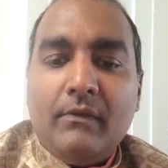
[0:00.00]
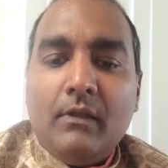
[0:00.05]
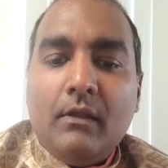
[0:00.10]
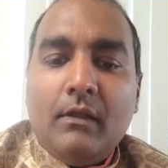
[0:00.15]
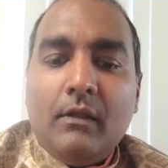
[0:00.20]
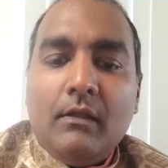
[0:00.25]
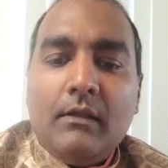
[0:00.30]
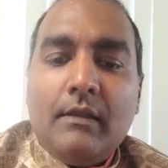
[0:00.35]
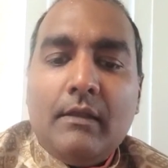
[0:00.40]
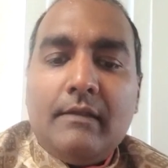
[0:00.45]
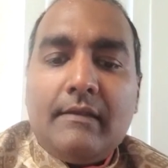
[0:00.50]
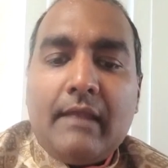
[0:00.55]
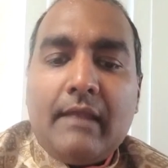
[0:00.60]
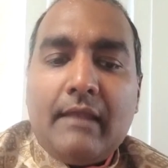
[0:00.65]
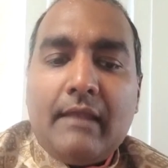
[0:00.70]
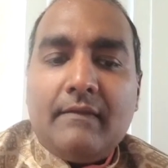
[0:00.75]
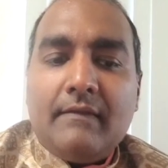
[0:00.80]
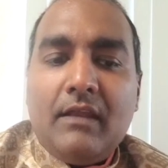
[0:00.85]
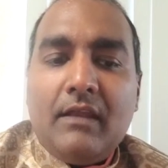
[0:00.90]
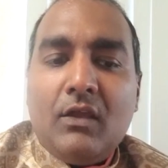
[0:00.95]
the
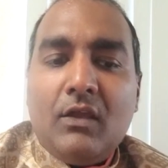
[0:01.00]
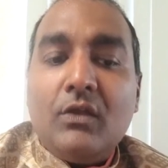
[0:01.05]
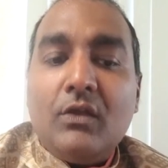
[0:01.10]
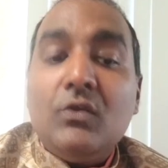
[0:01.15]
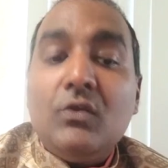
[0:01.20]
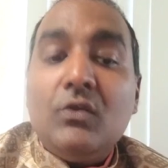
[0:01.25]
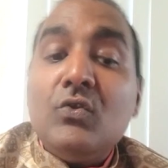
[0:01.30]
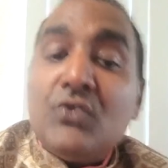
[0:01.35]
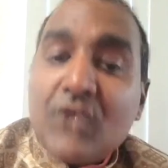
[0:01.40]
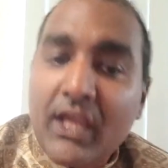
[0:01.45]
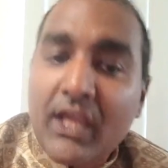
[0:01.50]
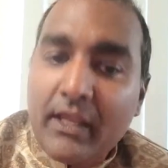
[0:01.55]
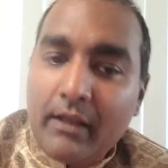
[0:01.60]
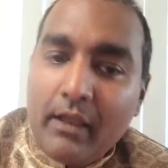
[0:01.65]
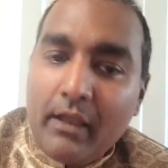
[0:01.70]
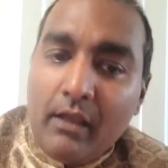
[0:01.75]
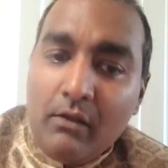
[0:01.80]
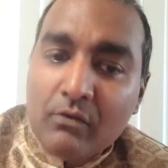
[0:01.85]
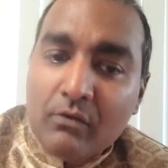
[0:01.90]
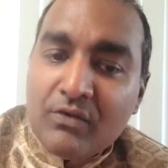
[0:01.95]
tenth day, or the Dushera,
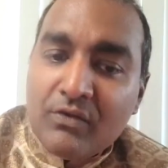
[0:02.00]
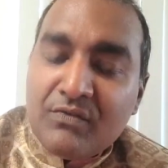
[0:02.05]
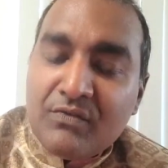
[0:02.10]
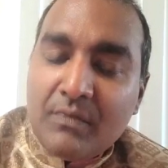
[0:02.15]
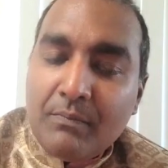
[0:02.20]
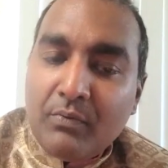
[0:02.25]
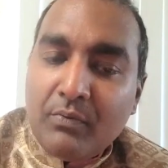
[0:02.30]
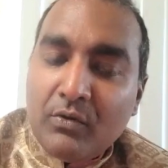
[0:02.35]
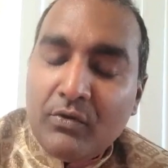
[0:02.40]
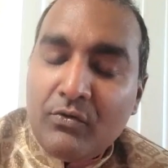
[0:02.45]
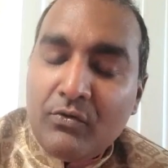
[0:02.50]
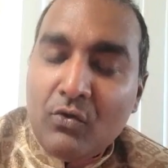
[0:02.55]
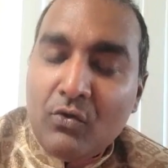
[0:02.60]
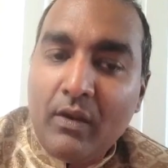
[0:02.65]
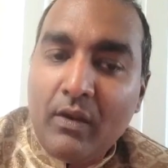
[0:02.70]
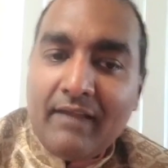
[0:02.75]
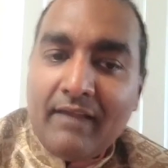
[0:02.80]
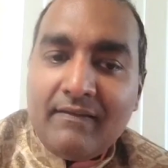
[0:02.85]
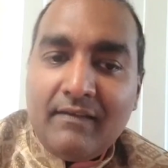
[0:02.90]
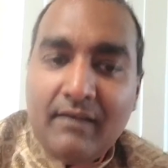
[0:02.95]
which people would know
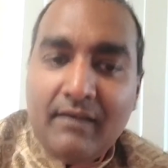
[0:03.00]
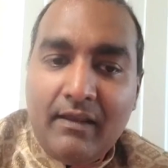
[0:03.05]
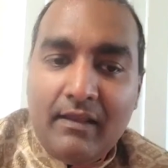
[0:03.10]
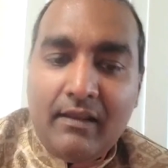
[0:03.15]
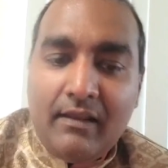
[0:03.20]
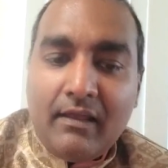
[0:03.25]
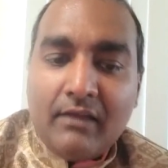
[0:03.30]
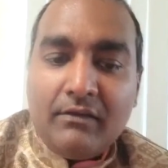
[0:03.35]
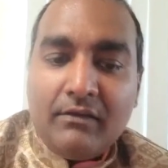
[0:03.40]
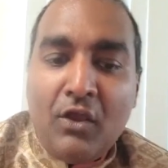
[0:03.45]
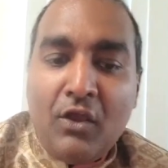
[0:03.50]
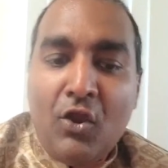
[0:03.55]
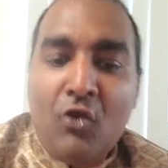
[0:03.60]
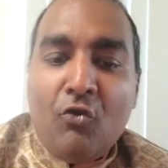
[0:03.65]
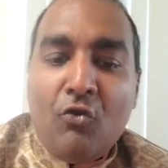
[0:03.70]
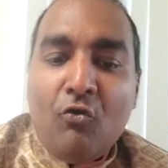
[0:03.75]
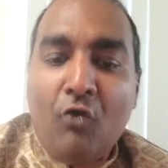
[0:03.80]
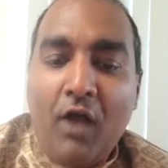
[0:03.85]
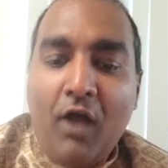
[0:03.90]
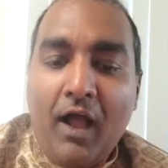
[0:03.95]
as the day that
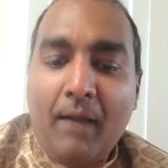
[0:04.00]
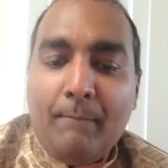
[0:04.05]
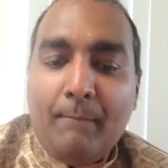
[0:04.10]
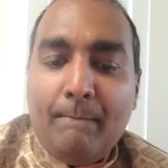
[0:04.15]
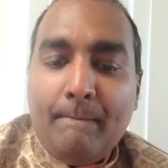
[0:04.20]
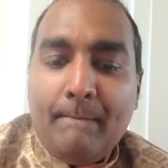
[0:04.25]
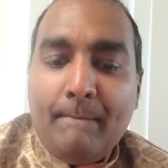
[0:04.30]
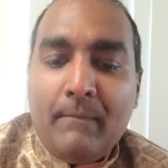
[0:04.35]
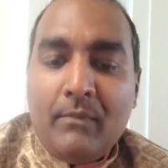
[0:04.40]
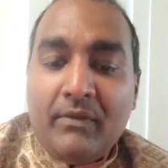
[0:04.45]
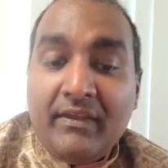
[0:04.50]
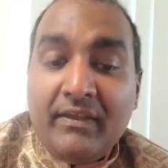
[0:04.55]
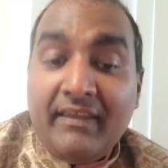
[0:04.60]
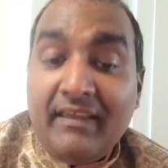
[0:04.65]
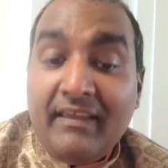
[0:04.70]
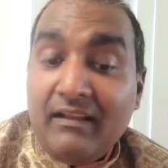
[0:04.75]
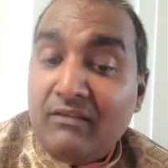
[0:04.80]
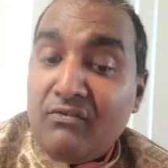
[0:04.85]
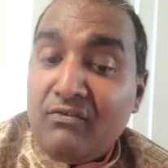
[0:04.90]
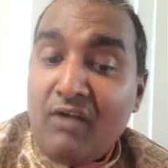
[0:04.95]
Ram
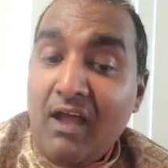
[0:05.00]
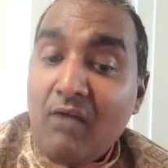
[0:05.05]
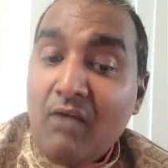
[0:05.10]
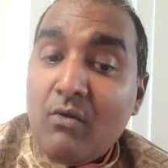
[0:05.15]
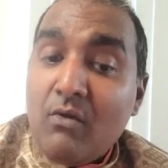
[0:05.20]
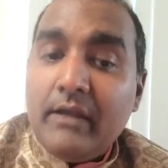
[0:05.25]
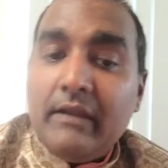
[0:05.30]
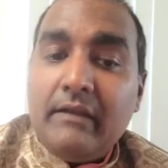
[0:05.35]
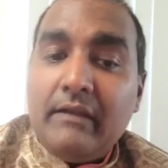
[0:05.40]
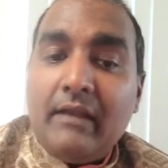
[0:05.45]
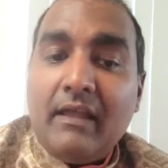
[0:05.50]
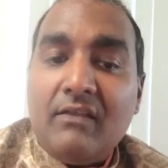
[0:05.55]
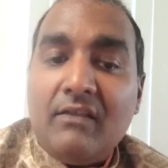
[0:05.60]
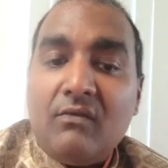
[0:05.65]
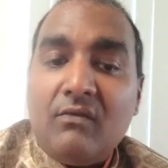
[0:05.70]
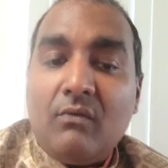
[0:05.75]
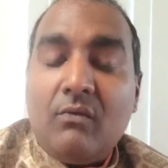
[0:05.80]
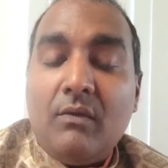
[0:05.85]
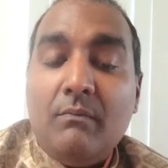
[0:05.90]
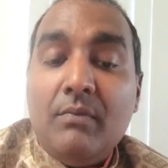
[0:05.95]
killed Rawan, and that's when
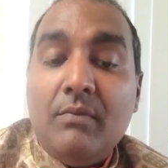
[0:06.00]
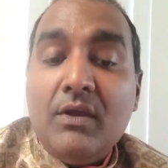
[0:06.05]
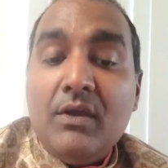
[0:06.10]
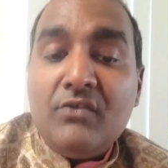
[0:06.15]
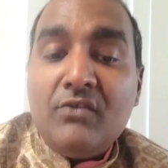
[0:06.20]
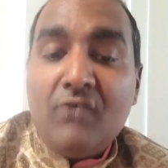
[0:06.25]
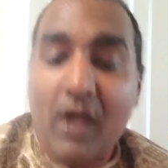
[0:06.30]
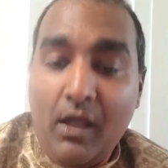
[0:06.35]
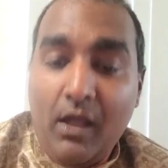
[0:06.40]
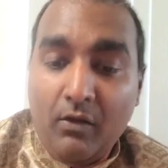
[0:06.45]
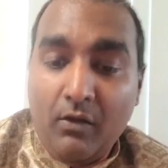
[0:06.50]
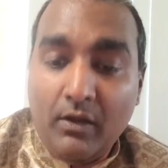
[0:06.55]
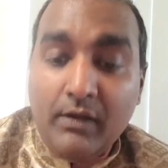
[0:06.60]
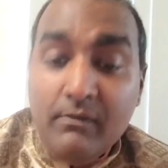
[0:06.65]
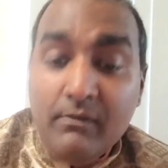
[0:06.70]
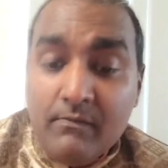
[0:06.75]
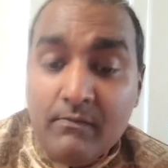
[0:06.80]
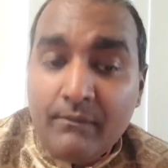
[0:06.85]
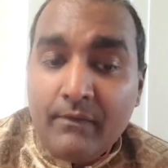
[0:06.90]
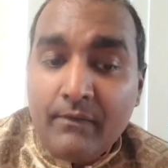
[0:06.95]
we burn Rawan.
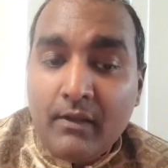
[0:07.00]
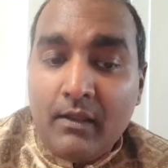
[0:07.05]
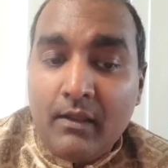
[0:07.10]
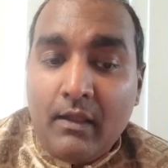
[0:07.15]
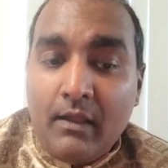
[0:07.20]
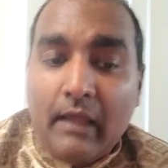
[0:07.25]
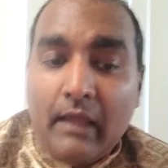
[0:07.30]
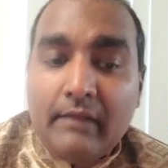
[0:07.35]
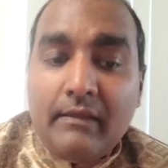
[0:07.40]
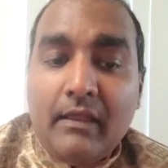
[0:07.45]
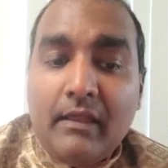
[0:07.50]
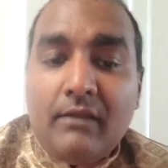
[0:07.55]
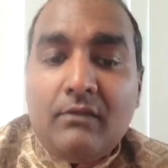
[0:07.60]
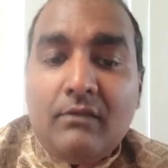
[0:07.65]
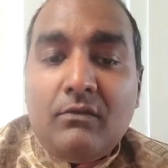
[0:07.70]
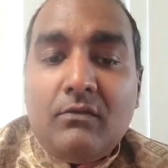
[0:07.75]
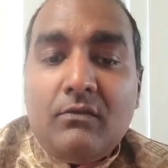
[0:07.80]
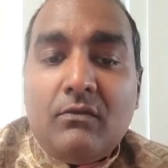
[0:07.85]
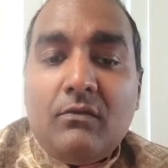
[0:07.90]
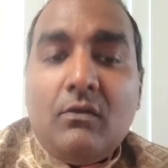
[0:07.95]
And then
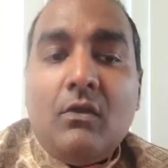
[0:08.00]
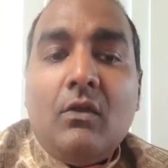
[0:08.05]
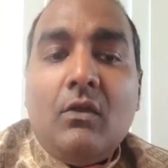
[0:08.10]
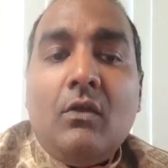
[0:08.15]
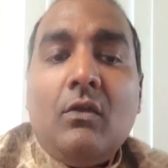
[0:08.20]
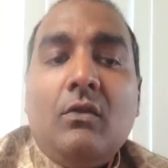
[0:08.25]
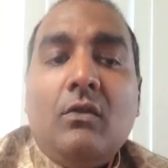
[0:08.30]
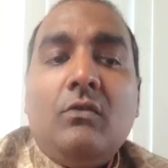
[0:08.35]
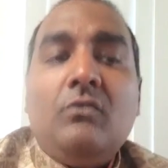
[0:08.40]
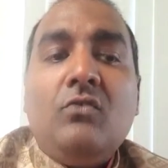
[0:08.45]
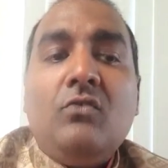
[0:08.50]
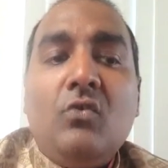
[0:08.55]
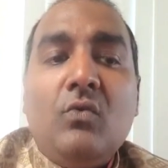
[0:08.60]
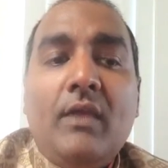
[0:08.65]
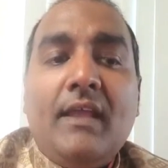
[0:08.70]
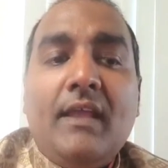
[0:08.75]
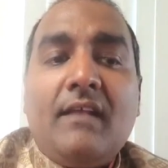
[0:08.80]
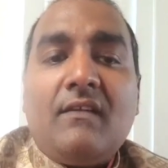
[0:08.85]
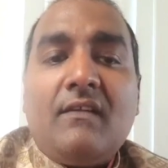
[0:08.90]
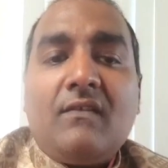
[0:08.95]
two
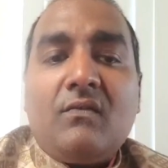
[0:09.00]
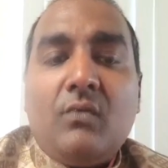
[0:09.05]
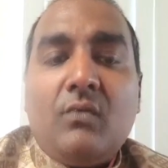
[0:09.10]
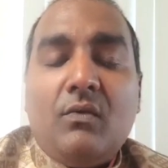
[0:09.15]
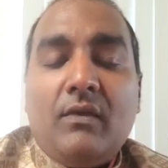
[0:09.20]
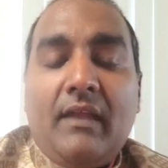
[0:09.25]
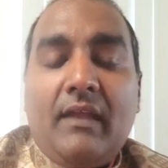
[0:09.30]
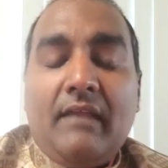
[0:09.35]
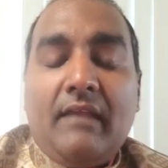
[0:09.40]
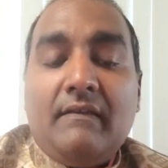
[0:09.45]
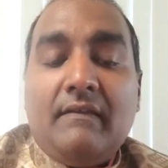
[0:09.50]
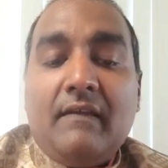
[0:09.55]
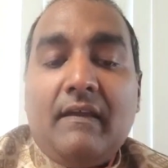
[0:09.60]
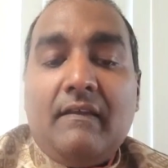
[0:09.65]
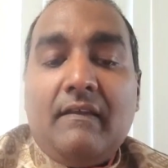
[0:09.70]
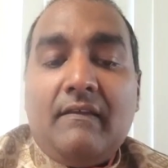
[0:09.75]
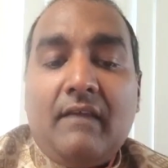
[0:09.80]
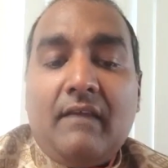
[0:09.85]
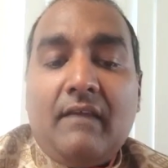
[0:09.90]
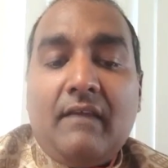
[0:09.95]
weeks, we would enter
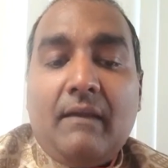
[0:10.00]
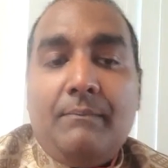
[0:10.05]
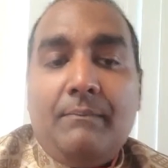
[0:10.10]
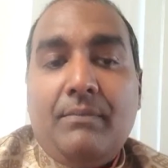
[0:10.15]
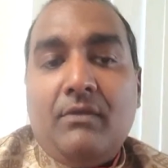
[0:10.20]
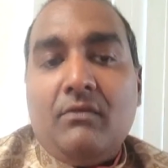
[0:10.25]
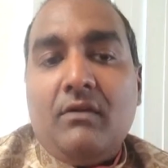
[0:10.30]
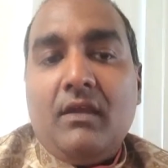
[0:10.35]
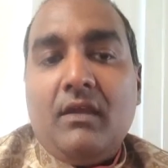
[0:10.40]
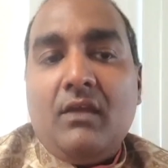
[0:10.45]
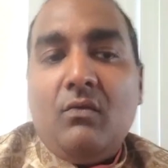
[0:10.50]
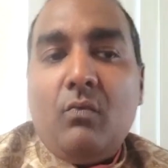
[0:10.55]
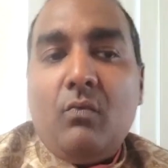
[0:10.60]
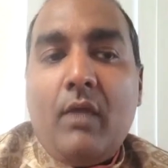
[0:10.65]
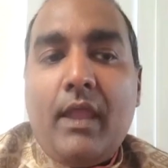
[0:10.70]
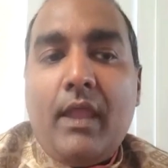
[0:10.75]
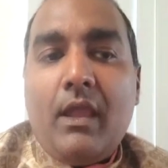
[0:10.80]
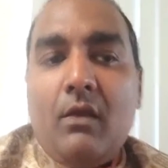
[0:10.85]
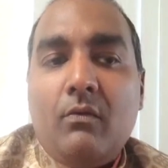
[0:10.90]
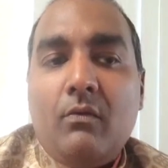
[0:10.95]
into a period
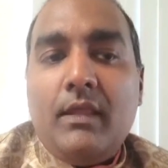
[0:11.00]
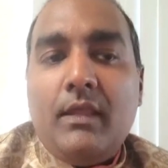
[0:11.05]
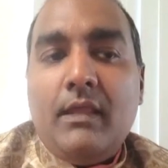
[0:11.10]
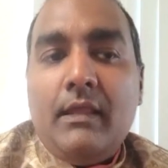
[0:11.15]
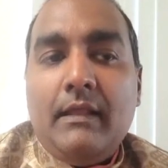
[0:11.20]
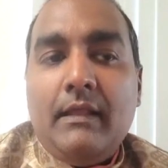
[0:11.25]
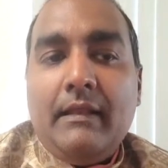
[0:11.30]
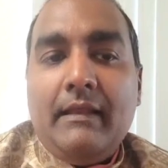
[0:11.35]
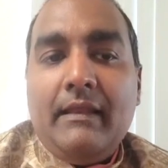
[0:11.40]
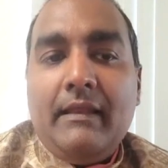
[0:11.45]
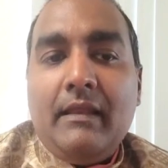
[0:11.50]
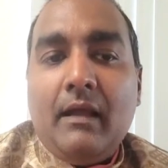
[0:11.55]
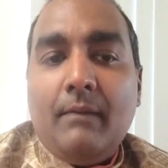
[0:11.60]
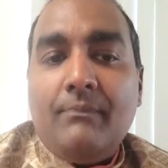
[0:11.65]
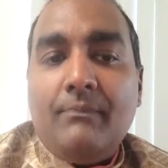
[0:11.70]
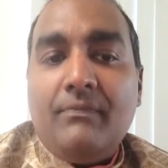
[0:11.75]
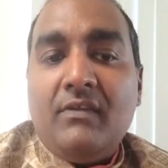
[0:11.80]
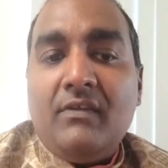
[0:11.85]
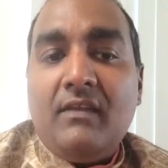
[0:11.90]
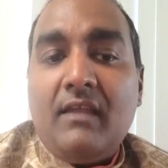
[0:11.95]
where we lead up
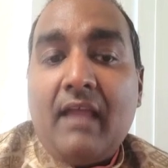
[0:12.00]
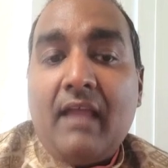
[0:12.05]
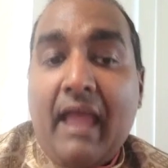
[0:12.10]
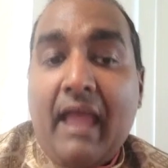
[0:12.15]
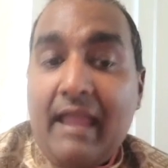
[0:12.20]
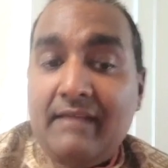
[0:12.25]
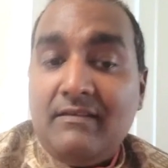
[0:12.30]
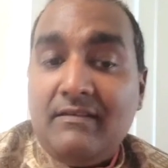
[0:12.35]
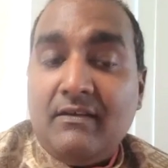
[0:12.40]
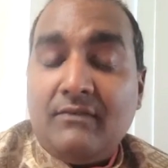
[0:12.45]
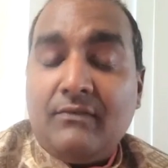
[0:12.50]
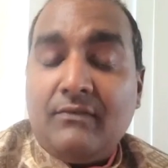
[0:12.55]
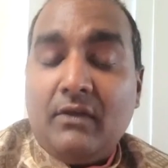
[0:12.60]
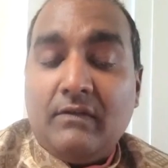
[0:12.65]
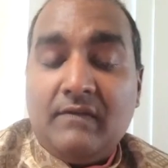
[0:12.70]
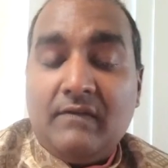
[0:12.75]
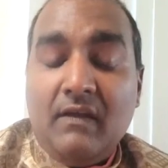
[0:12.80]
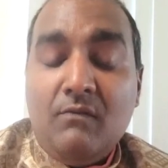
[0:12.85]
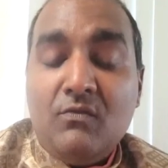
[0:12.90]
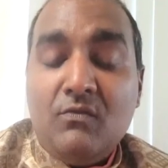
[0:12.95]
to the height of
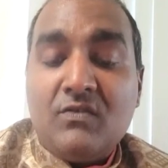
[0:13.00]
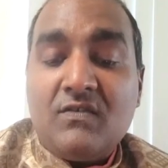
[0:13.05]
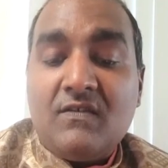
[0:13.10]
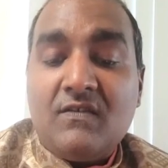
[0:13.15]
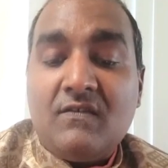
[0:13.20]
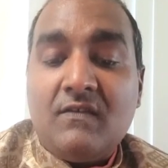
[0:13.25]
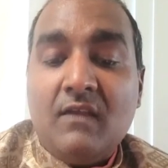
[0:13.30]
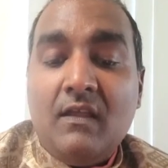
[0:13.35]
autumn, which is